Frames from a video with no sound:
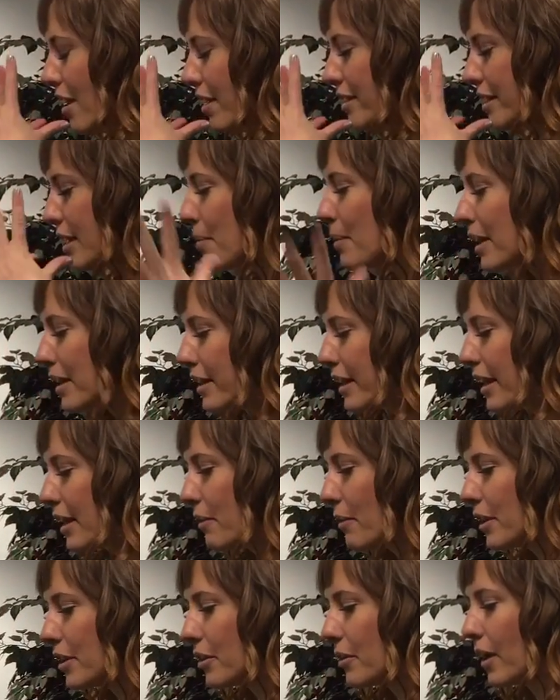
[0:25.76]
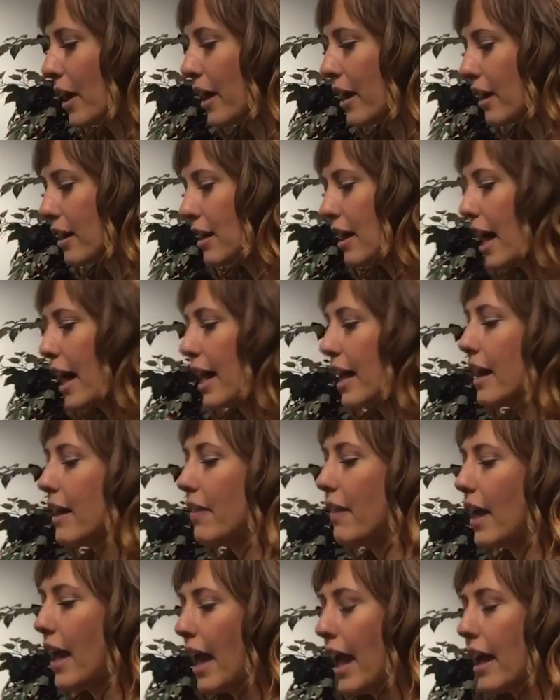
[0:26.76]
typically when you get a
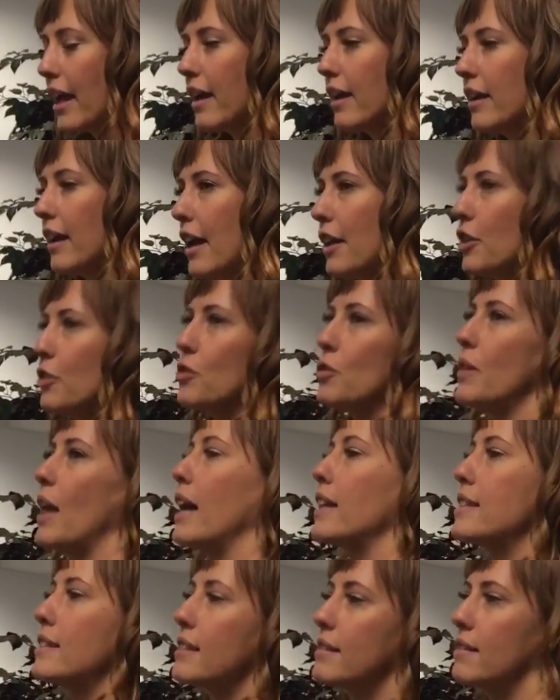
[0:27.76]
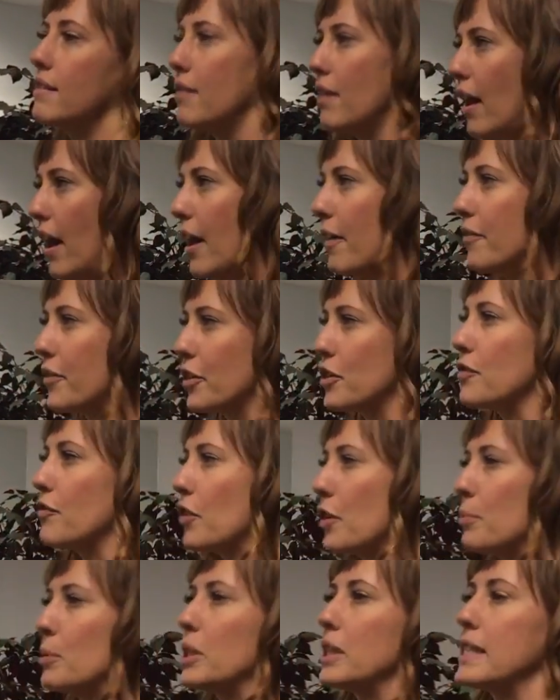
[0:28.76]
client and you do that first
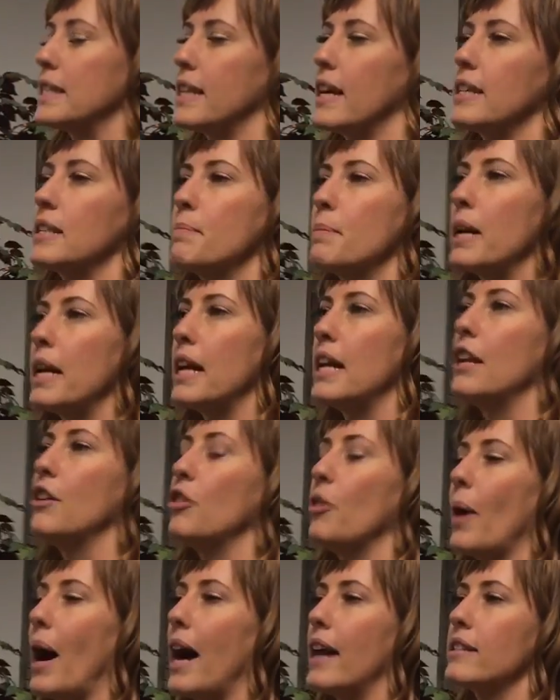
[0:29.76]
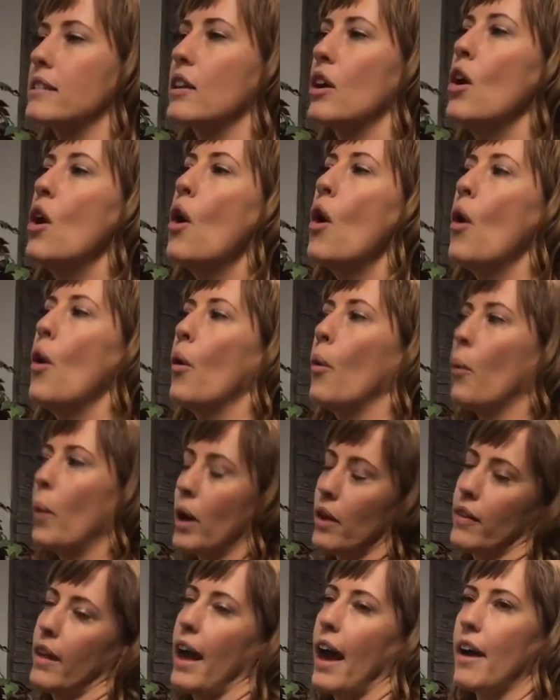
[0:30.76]
verbal assessment and you ask
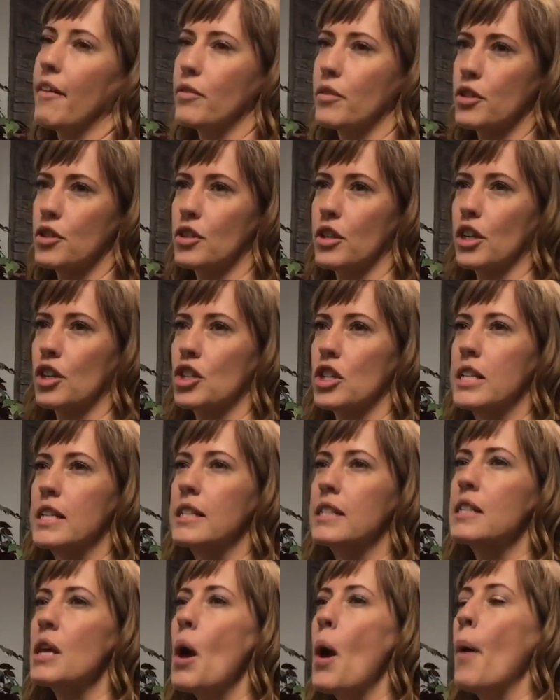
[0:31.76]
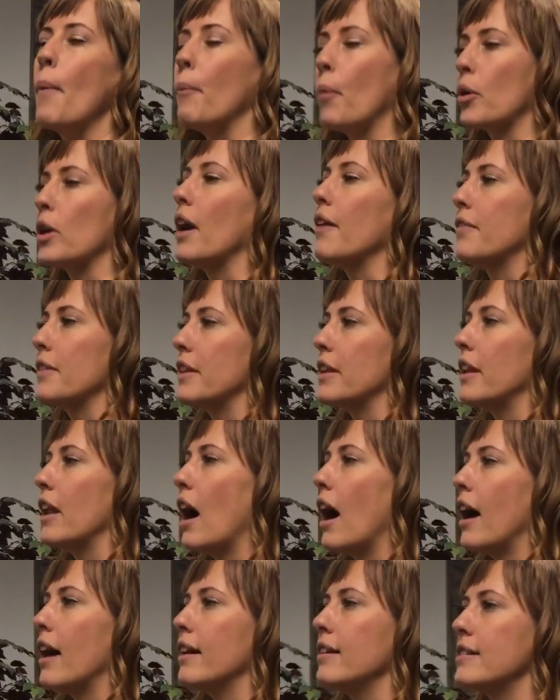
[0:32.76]
where they have restrictions, more often than
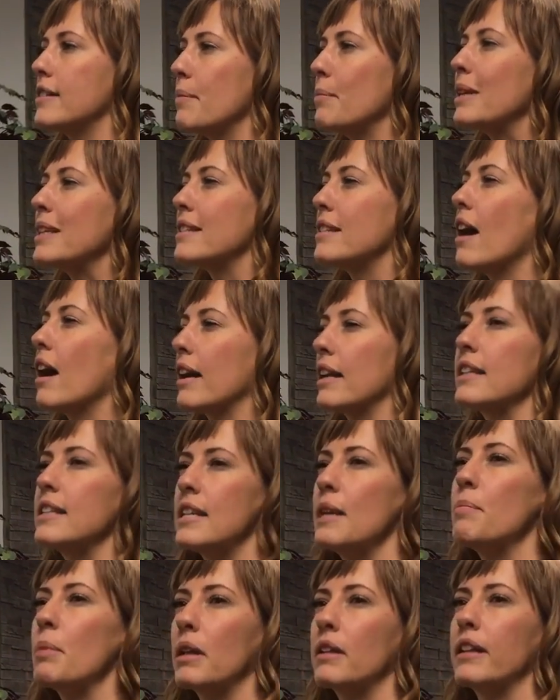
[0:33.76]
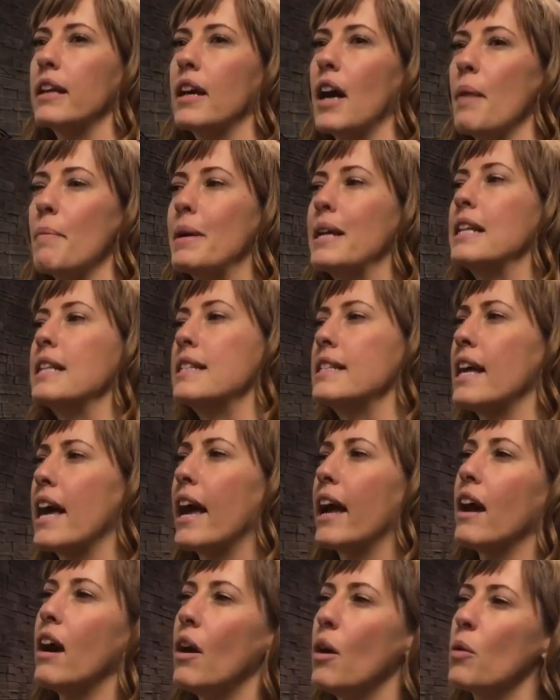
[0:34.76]
not, somebody's not going to typically come in and
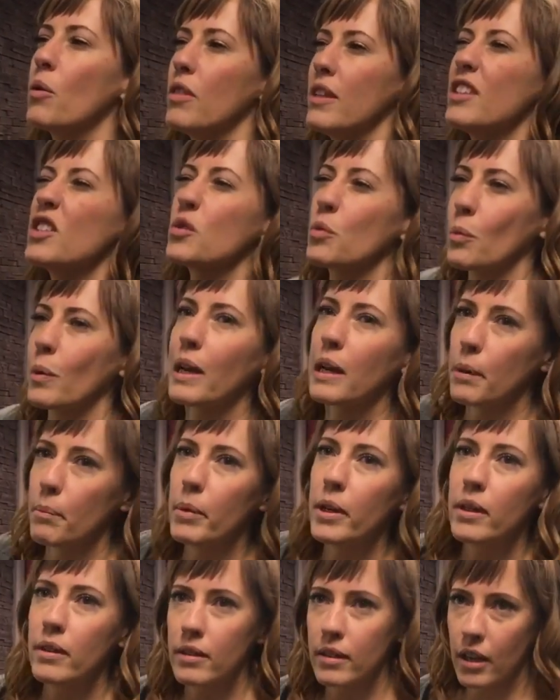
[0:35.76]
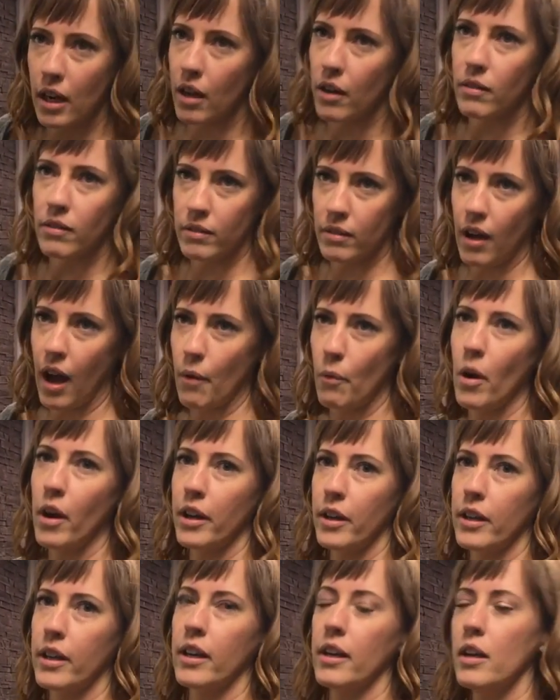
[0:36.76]
say, oh, this rib,
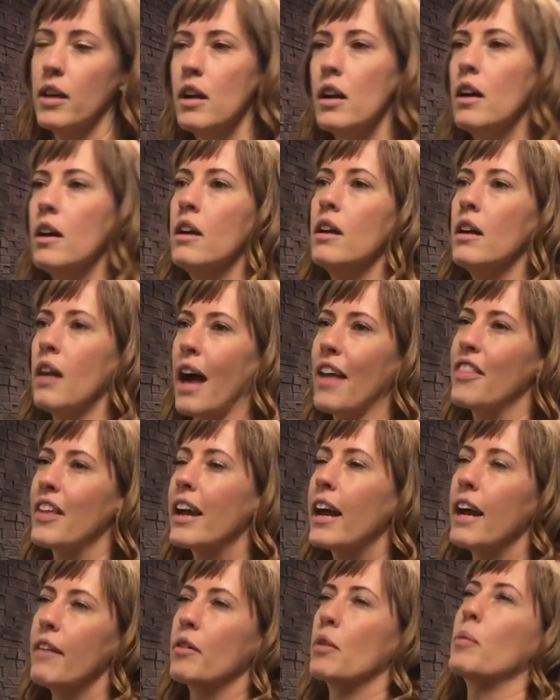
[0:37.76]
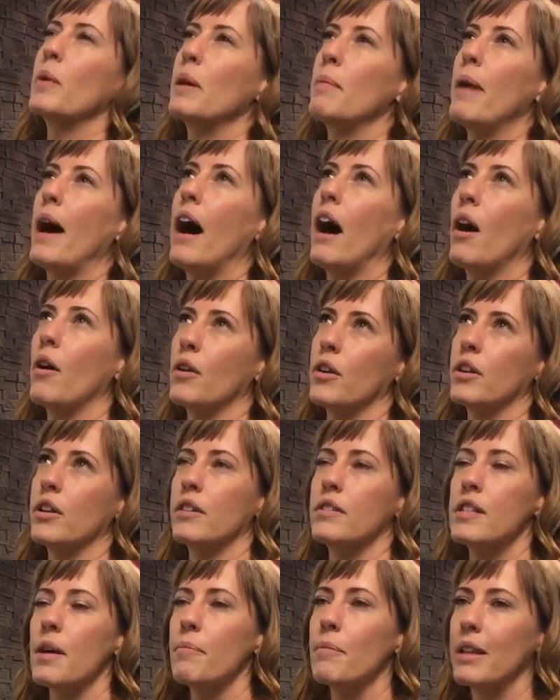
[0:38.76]
I think I have a rib out
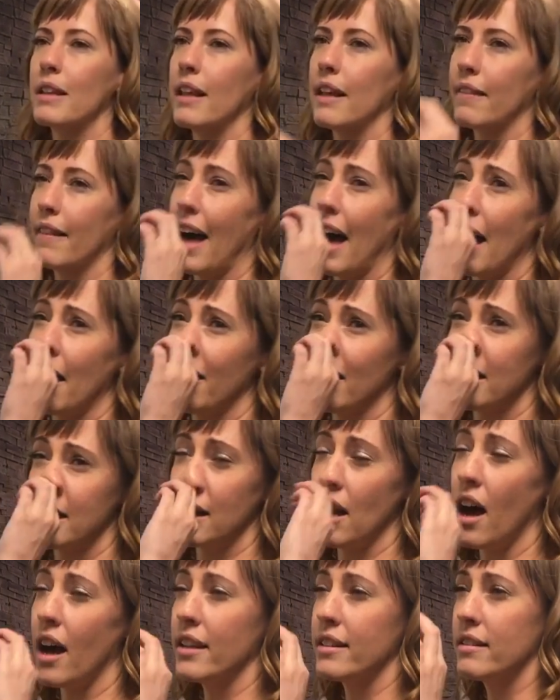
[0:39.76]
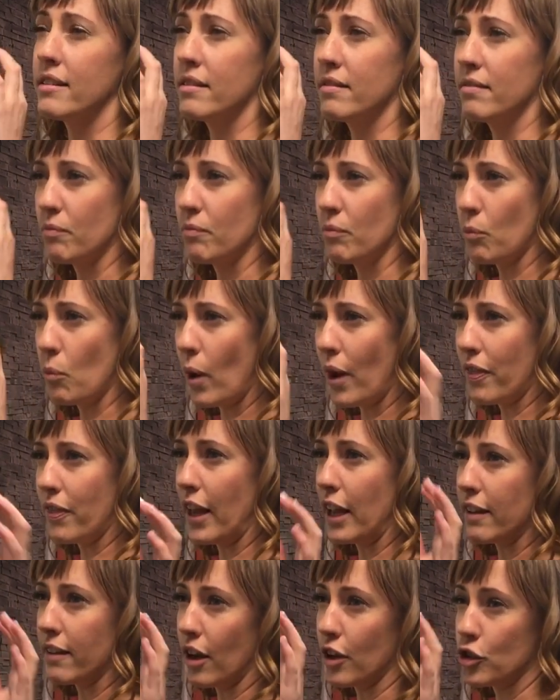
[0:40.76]
or something like that. That's not what
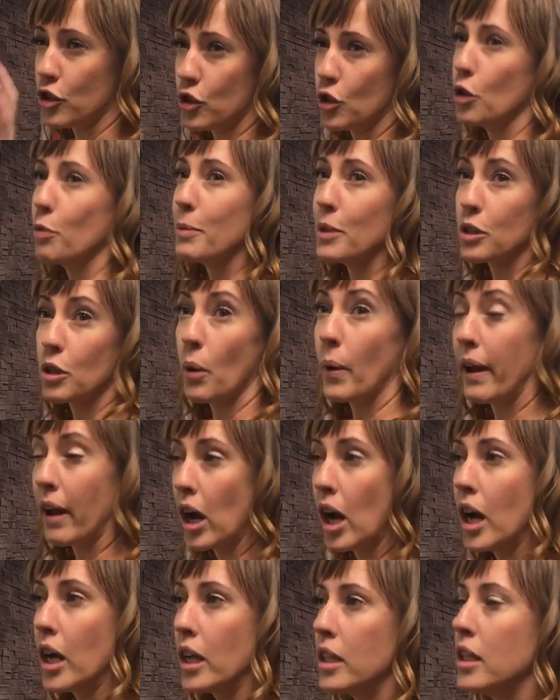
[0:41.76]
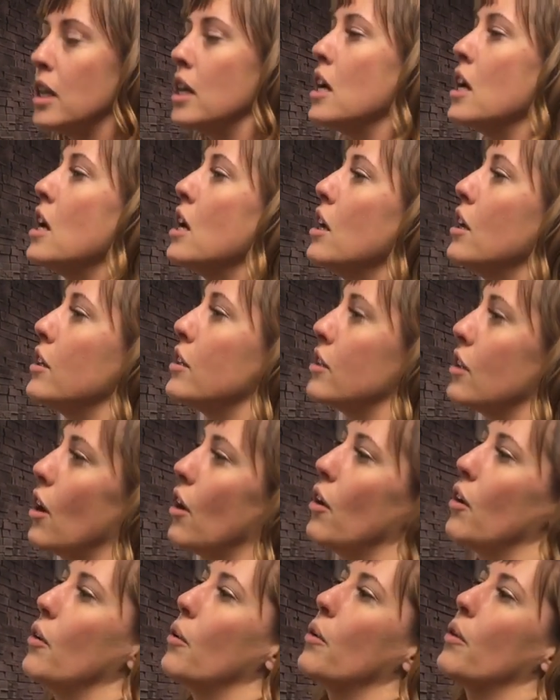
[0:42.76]
they assume is going on.
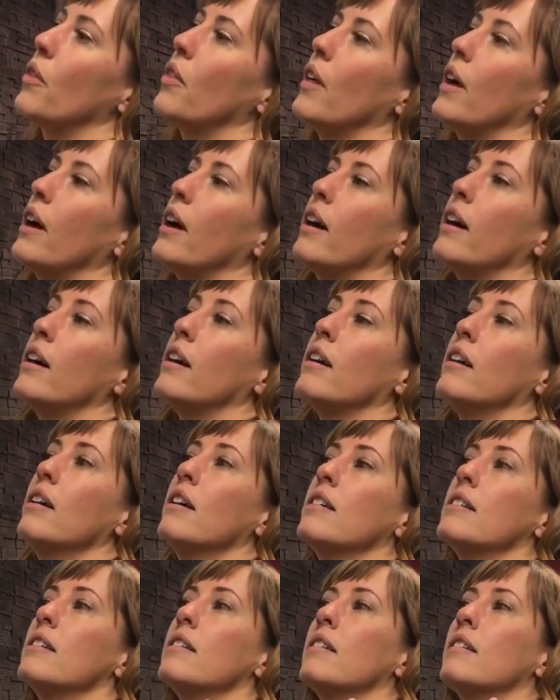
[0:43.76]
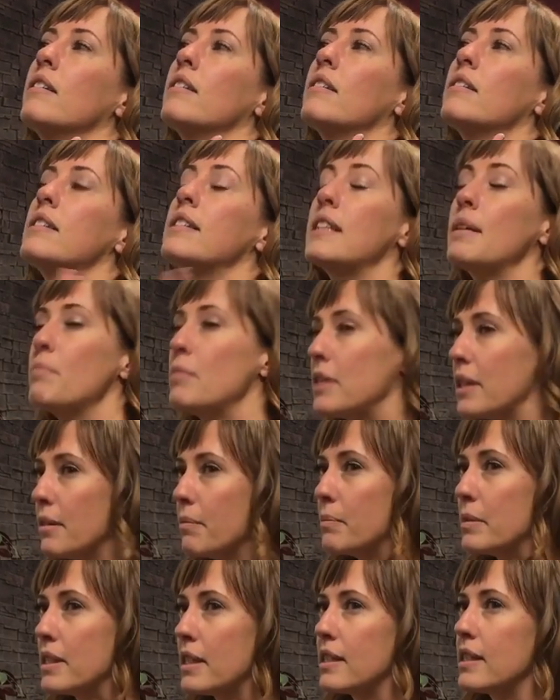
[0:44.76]
So the
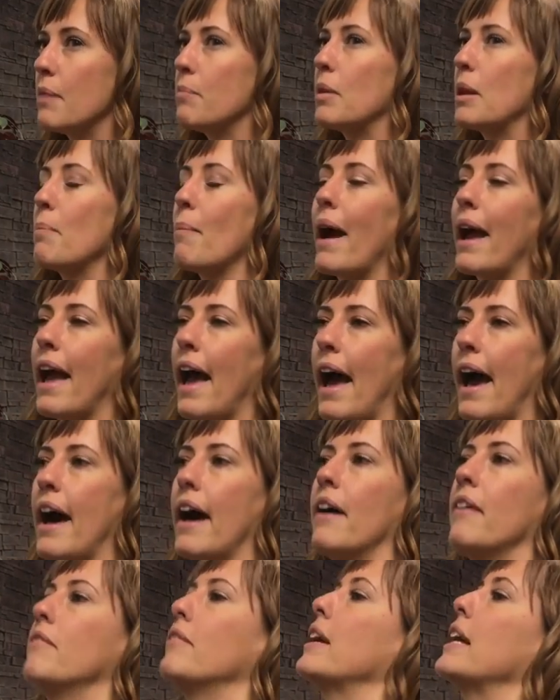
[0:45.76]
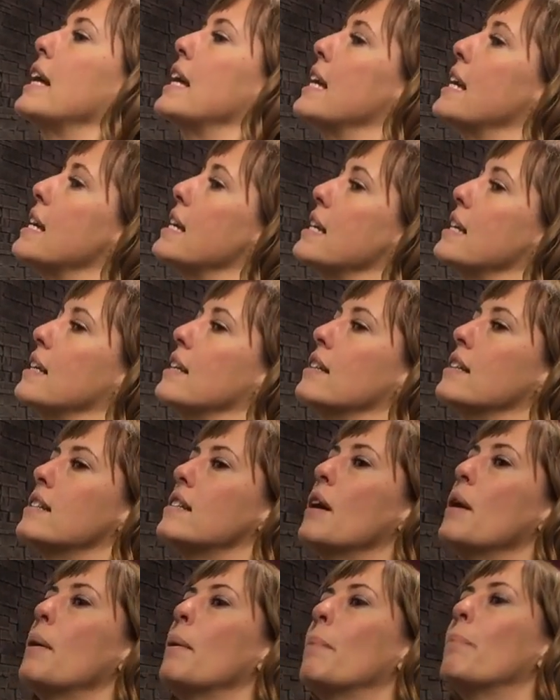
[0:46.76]
symptoms that somebody might have is
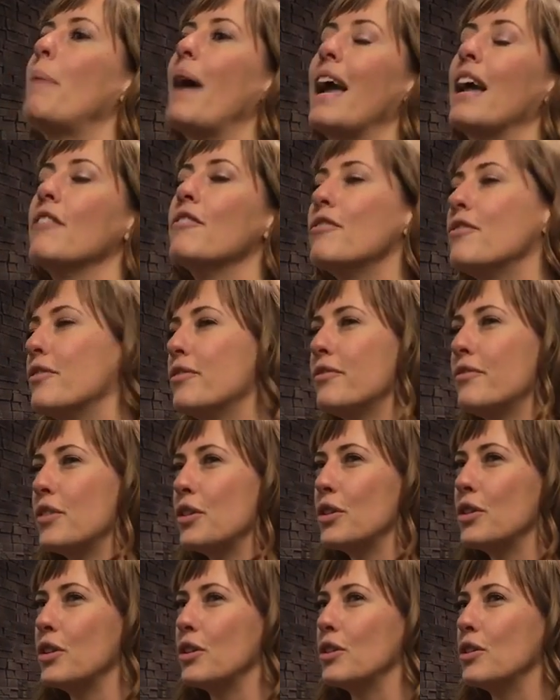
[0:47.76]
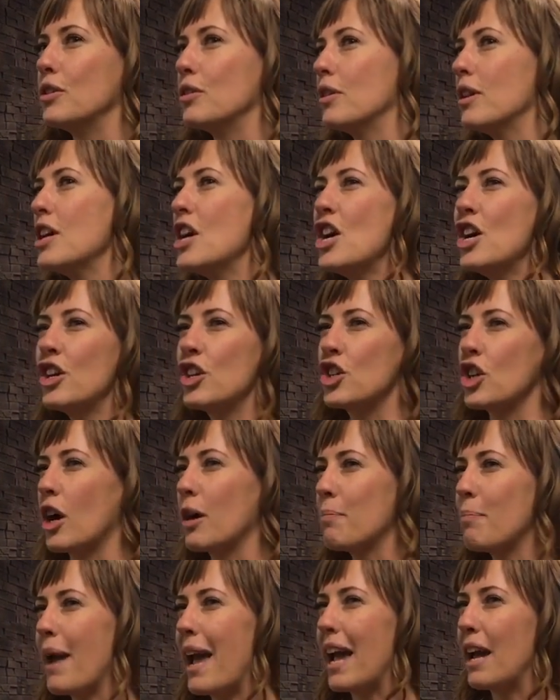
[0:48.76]
painful,
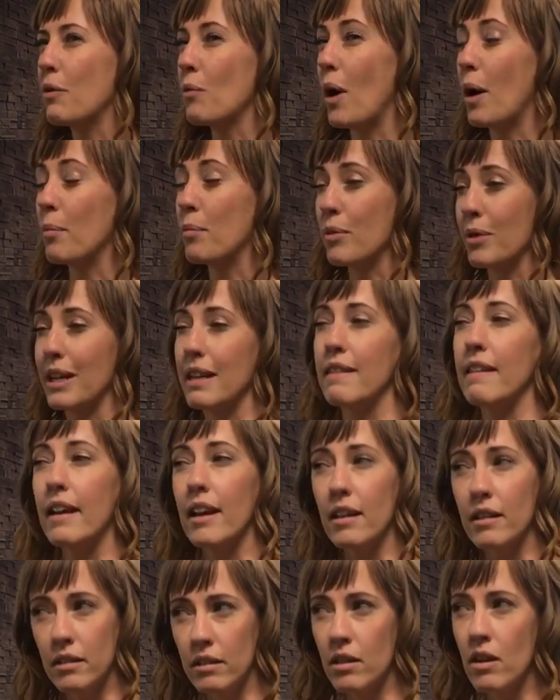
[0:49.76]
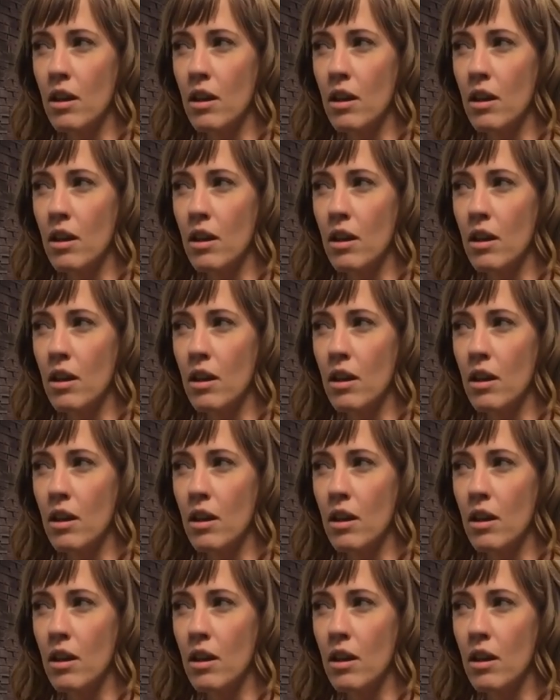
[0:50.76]
sharp pain while breathing,